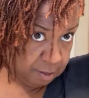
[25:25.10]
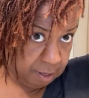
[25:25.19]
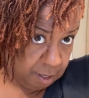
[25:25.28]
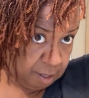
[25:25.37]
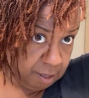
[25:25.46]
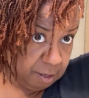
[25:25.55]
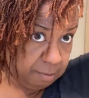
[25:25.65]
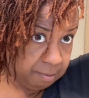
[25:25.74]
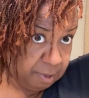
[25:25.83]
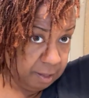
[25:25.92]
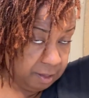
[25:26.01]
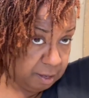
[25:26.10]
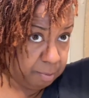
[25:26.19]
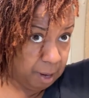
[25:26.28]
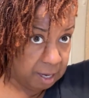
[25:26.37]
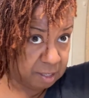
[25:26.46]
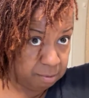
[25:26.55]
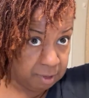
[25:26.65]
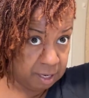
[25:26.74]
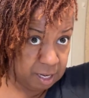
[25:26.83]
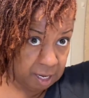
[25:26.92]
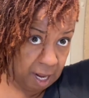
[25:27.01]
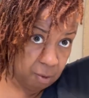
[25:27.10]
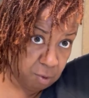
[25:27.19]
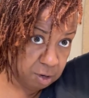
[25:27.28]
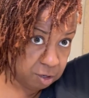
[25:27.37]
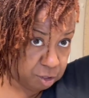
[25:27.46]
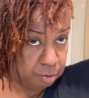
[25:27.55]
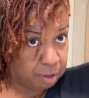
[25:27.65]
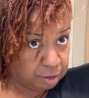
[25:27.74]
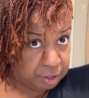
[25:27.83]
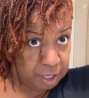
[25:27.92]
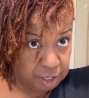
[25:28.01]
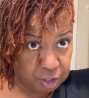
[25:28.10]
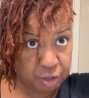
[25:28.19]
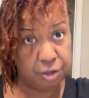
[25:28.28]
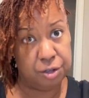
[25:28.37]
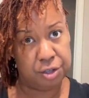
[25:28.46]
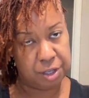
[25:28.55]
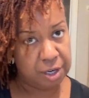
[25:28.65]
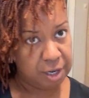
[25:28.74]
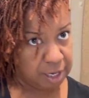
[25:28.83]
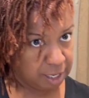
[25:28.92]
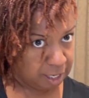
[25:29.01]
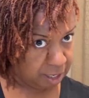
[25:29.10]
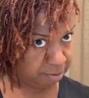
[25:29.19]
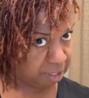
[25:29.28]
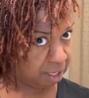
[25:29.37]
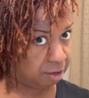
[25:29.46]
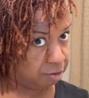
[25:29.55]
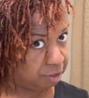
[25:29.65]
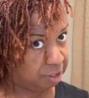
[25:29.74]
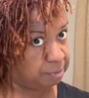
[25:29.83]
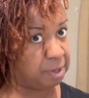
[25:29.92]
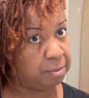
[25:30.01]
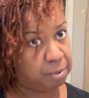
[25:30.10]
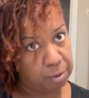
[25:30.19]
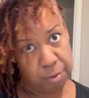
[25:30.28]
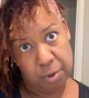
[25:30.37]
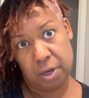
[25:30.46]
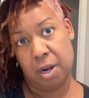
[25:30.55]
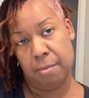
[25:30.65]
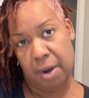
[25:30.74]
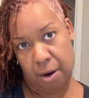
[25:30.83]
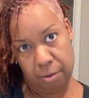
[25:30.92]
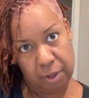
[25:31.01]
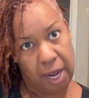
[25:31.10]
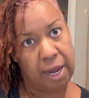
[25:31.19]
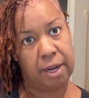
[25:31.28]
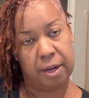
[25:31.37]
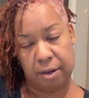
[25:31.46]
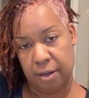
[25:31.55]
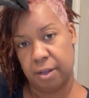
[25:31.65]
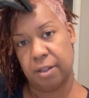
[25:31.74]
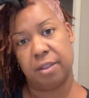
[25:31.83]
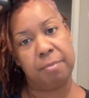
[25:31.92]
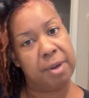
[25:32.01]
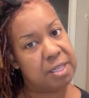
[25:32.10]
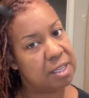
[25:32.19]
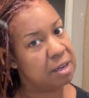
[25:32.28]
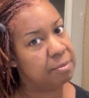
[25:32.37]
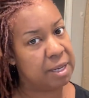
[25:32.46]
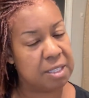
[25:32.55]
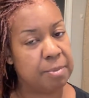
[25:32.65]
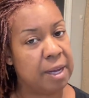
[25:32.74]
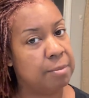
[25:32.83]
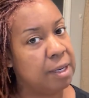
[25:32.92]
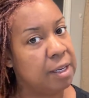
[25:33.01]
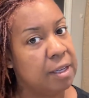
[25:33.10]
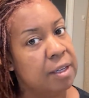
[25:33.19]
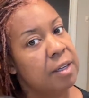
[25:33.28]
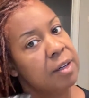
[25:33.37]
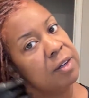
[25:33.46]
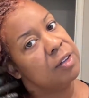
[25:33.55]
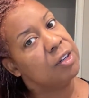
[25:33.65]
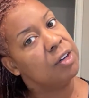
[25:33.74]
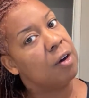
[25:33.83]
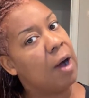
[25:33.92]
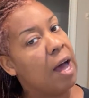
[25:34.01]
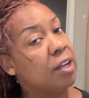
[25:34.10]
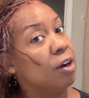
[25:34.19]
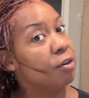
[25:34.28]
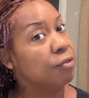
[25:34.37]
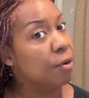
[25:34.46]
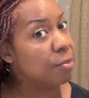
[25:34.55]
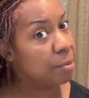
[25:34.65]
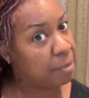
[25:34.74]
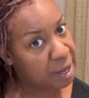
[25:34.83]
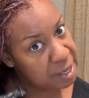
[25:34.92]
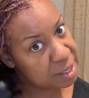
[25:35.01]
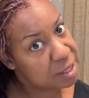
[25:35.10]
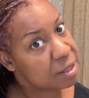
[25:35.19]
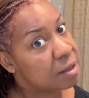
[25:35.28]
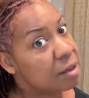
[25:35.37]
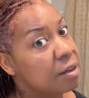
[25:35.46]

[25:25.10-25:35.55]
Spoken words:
And then possibly get like one or two other teachers. And I'm telling you, these people would come out like the best of the best, baby. You know, I learned from the best.